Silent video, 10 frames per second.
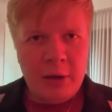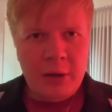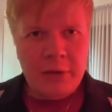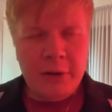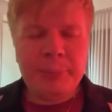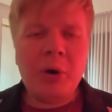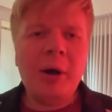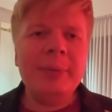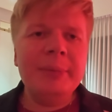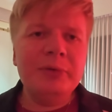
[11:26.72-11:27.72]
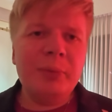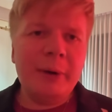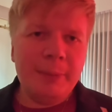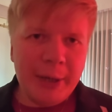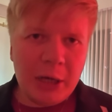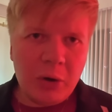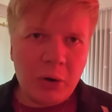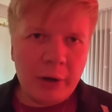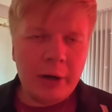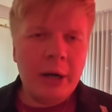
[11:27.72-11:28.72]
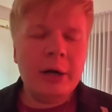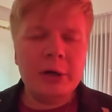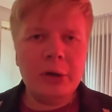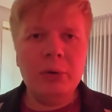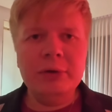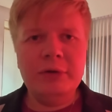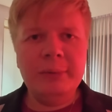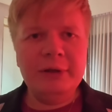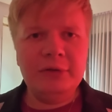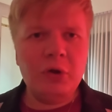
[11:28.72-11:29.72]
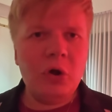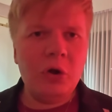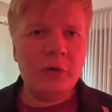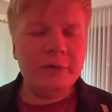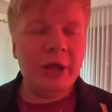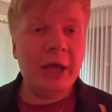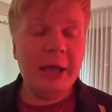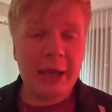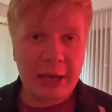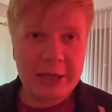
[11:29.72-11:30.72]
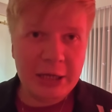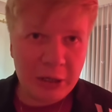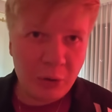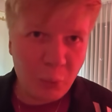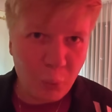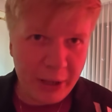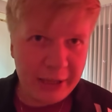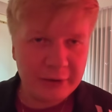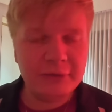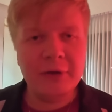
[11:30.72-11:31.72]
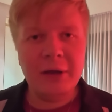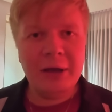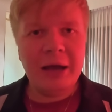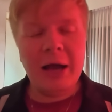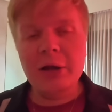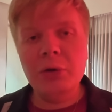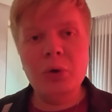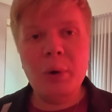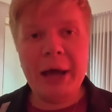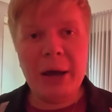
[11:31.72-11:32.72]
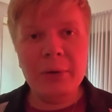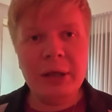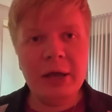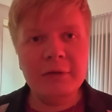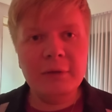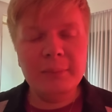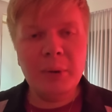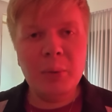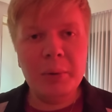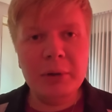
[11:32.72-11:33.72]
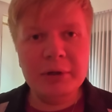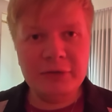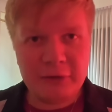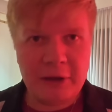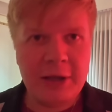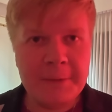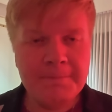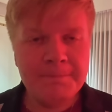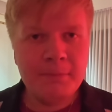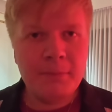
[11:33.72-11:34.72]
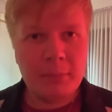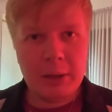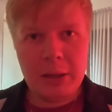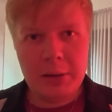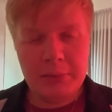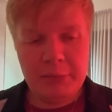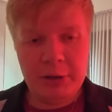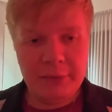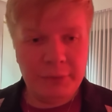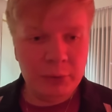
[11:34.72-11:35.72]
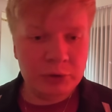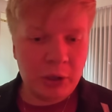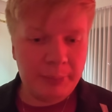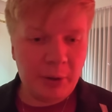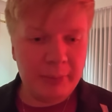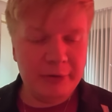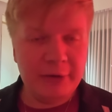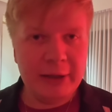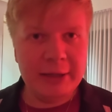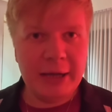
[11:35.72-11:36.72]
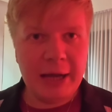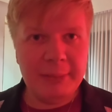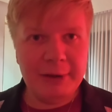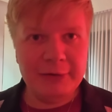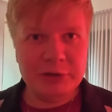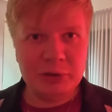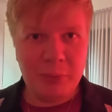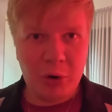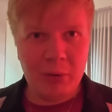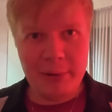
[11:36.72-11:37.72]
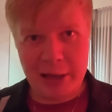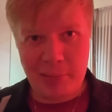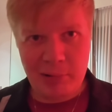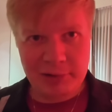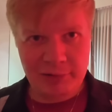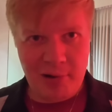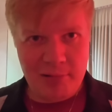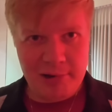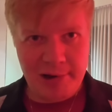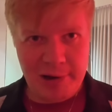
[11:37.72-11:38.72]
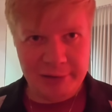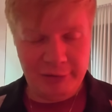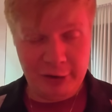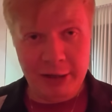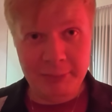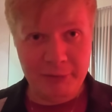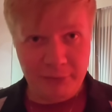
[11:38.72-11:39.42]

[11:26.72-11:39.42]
the problems with my car are going to be solved anyways. I don't know how yet, but we will see in the future. I'll probably send the guy a message tomorrow and be like, what's going on? Send him a